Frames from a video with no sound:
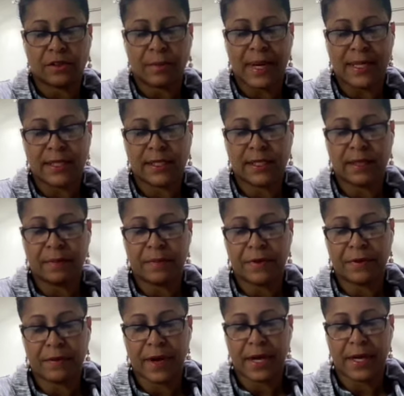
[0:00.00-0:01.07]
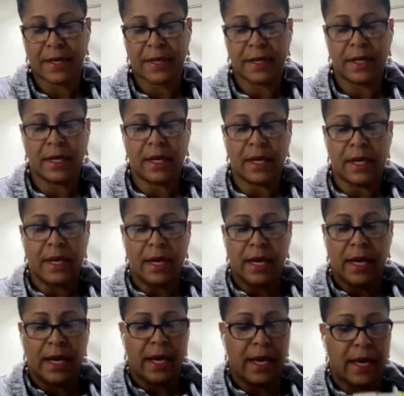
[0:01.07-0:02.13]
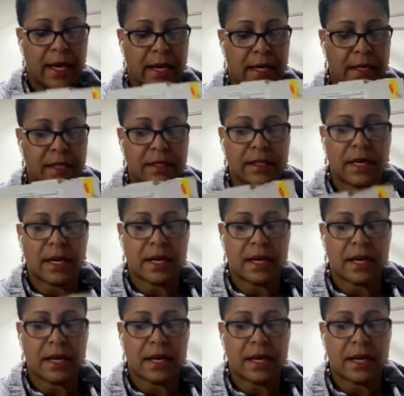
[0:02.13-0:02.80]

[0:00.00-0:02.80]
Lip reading: by Sim Thread, and